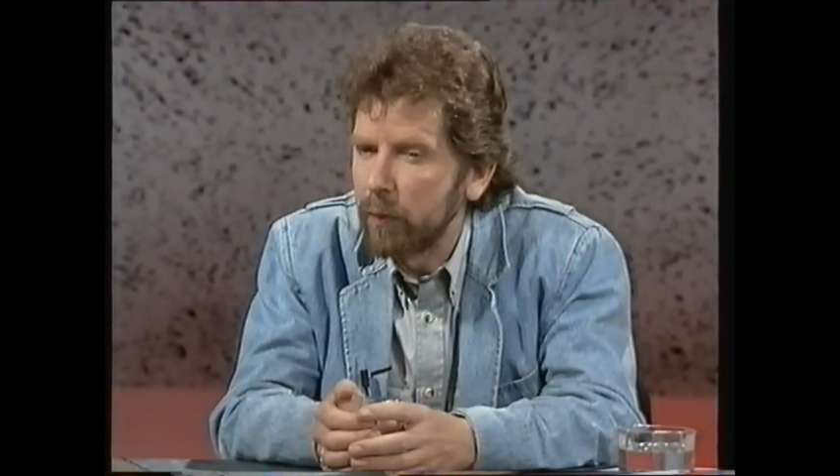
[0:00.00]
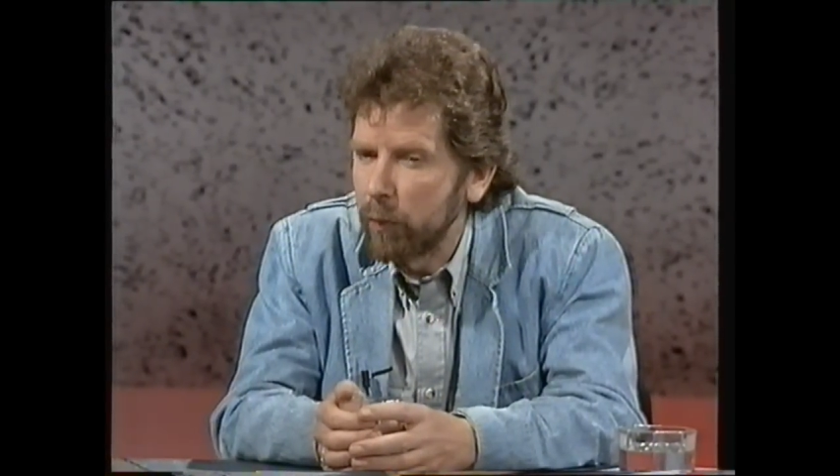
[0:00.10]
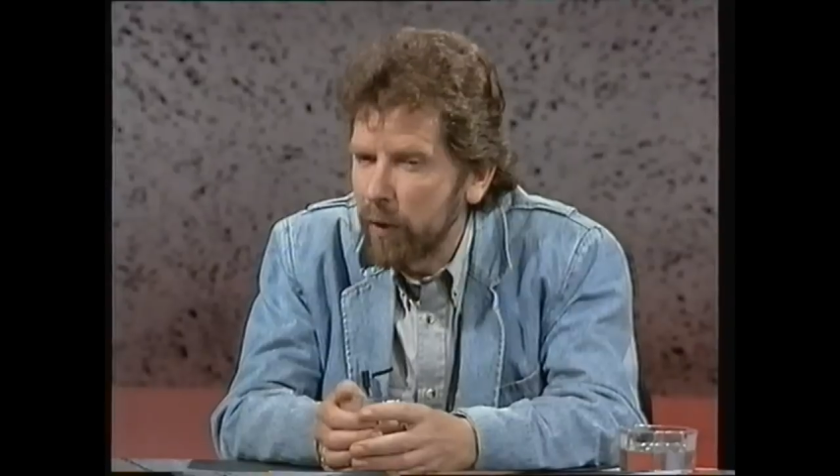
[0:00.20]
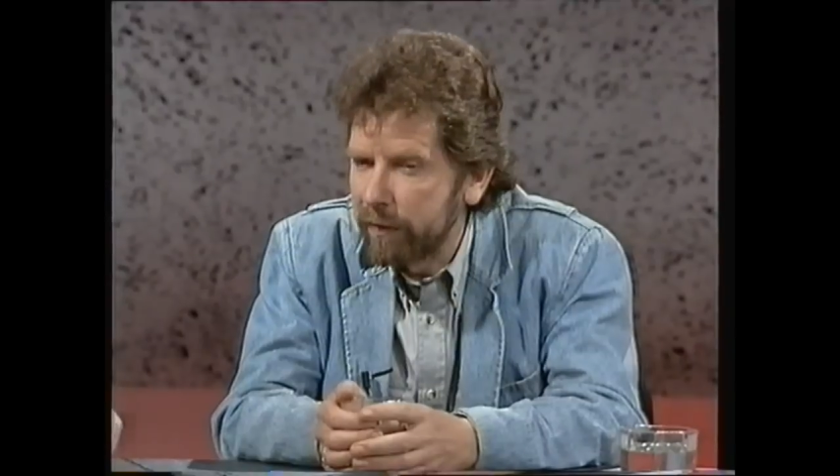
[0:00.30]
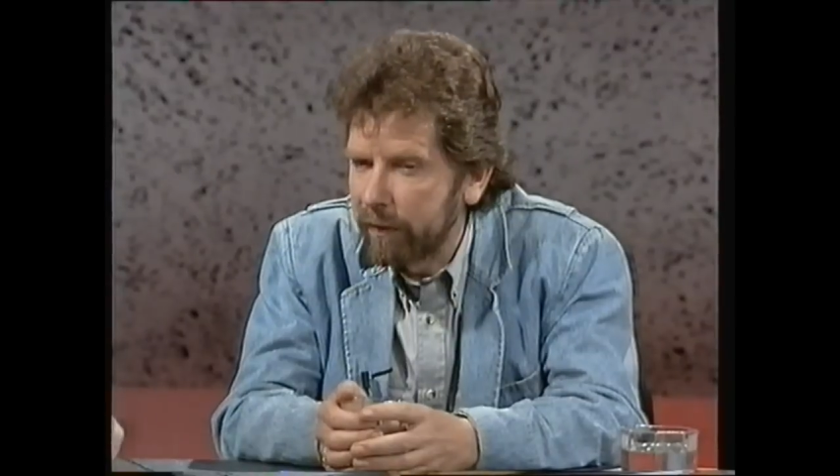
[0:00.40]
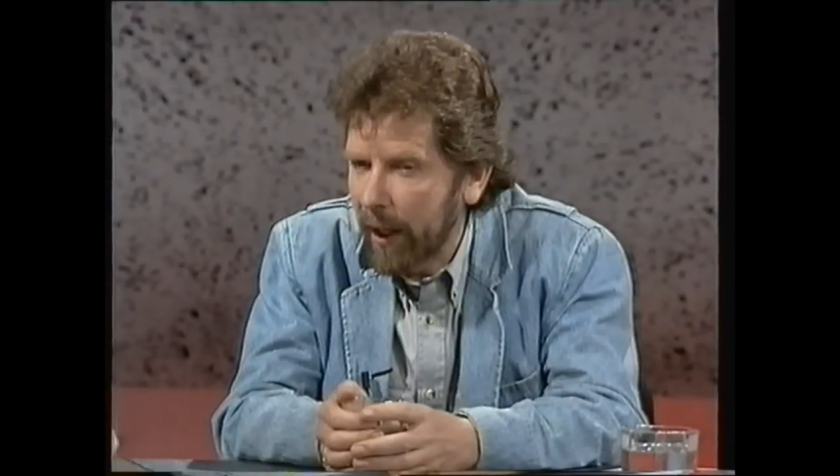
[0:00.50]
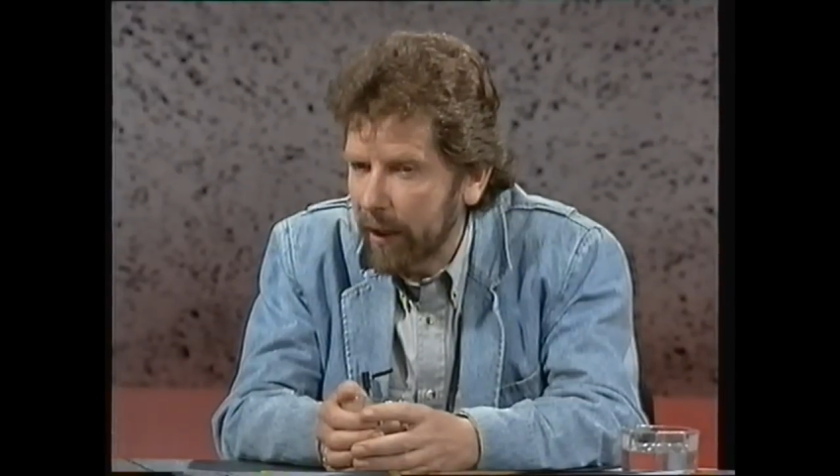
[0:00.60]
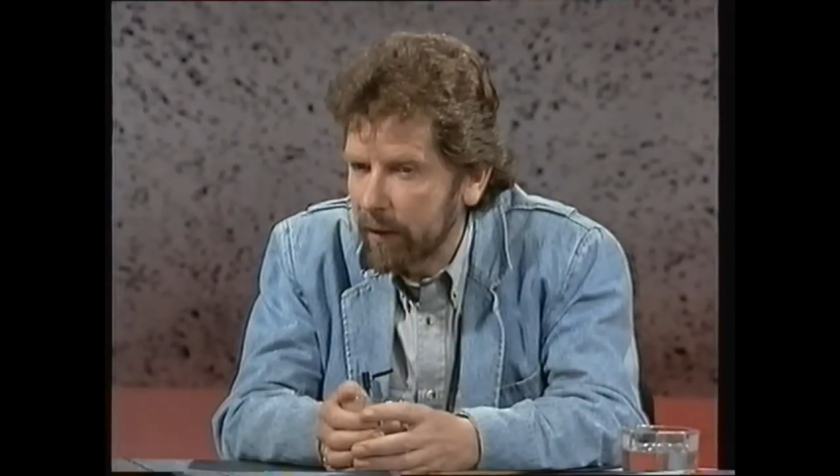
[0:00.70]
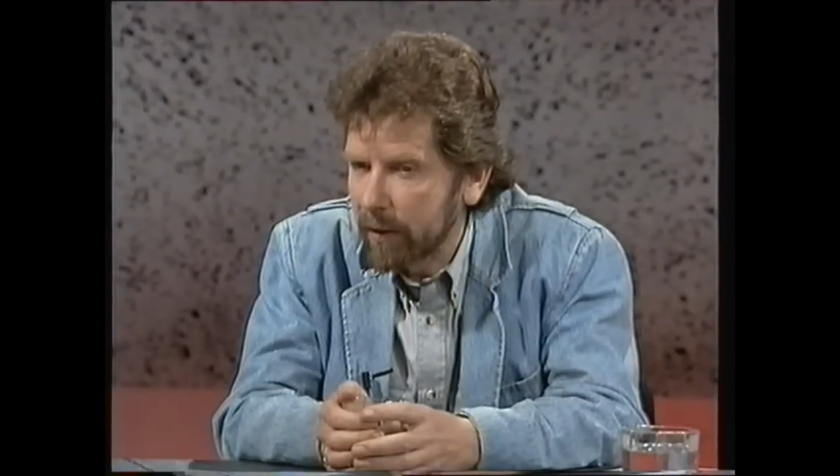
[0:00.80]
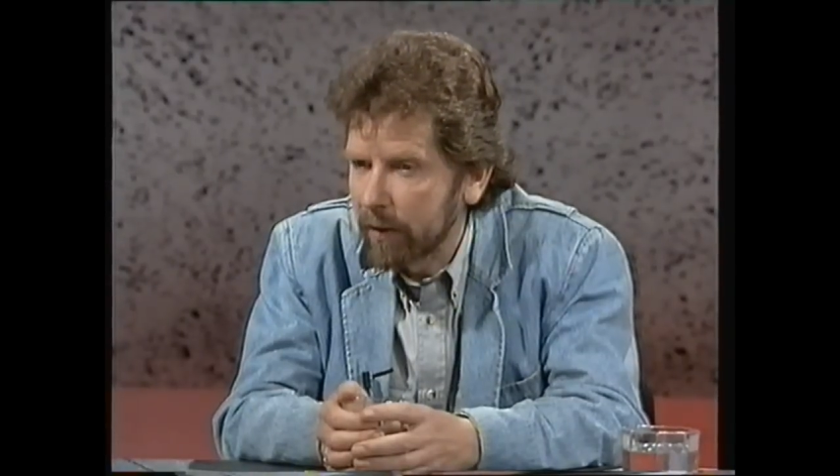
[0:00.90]

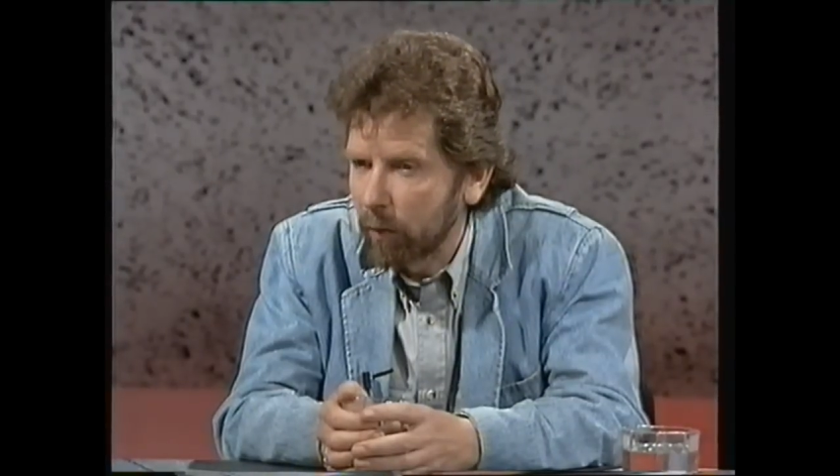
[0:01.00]
reflect